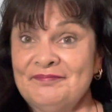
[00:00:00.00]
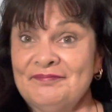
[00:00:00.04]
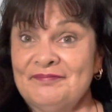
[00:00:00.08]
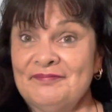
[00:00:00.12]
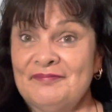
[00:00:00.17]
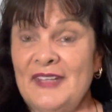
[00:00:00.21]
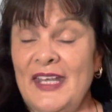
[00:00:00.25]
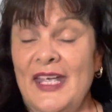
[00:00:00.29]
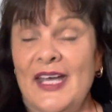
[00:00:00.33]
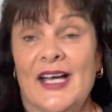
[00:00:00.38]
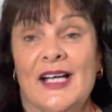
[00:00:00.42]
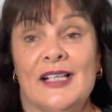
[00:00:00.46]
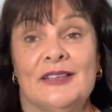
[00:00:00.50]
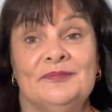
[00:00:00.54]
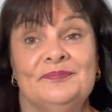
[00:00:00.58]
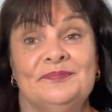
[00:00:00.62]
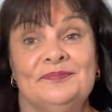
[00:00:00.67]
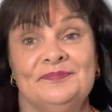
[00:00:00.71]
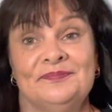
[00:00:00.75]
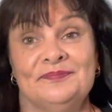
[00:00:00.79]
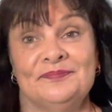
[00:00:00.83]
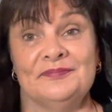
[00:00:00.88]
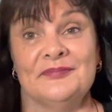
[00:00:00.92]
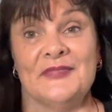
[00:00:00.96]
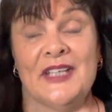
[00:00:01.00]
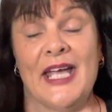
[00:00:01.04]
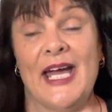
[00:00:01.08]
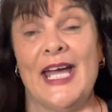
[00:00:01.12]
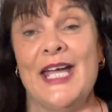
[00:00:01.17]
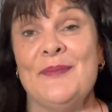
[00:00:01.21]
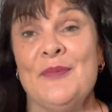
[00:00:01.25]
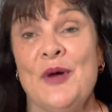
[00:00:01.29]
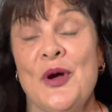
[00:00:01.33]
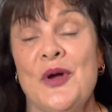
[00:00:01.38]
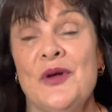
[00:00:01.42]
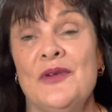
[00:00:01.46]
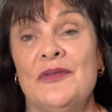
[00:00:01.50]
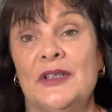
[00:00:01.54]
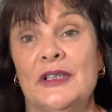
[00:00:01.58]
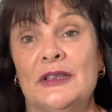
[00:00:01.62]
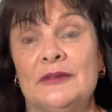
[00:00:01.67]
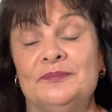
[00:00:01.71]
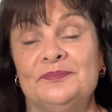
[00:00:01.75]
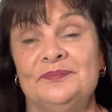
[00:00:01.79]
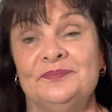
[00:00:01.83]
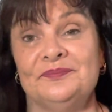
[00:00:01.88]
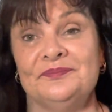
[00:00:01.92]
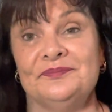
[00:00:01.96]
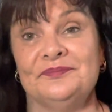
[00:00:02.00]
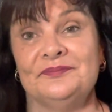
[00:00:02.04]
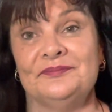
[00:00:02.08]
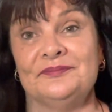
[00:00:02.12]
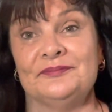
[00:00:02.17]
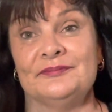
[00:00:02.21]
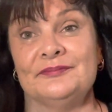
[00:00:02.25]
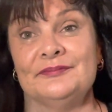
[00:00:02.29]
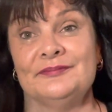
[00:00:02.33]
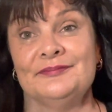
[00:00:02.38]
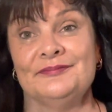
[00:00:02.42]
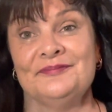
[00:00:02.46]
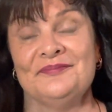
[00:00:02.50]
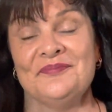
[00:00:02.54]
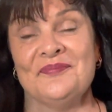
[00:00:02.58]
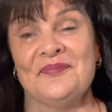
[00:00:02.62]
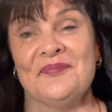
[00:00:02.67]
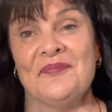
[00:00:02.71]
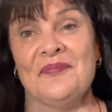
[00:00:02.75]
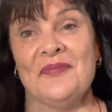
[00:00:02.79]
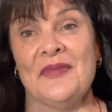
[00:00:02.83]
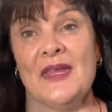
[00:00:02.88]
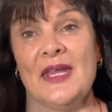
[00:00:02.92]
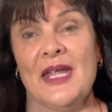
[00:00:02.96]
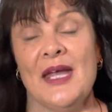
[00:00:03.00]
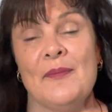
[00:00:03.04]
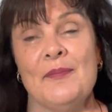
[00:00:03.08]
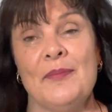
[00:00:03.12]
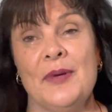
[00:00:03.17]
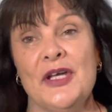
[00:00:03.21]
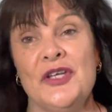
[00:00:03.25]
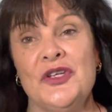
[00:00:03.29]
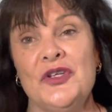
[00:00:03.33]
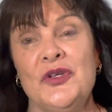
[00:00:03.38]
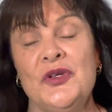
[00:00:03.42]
yeah, game over. But